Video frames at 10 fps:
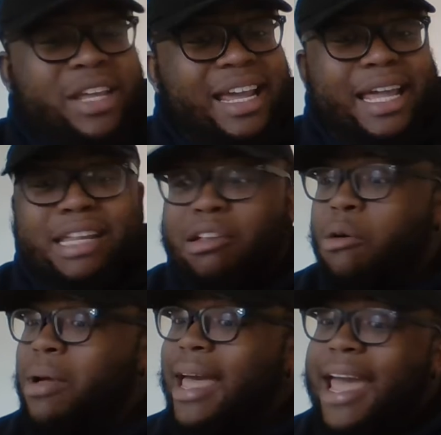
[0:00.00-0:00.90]
It is
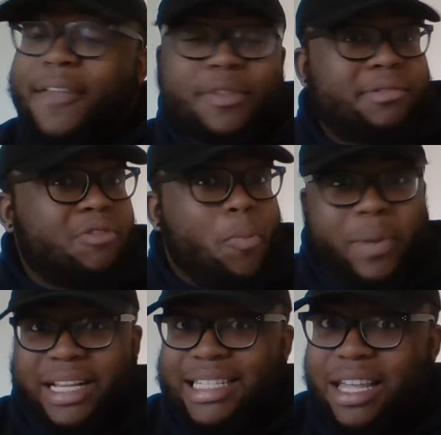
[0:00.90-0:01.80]
okay. There's no
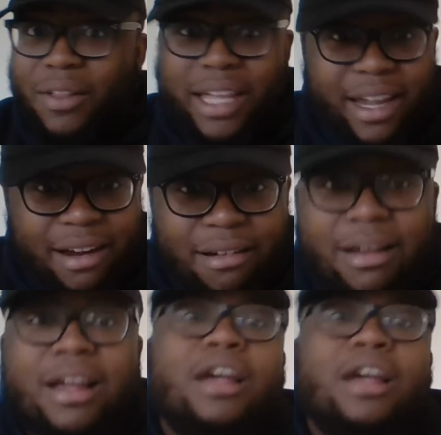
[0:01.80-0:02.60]
big deal here.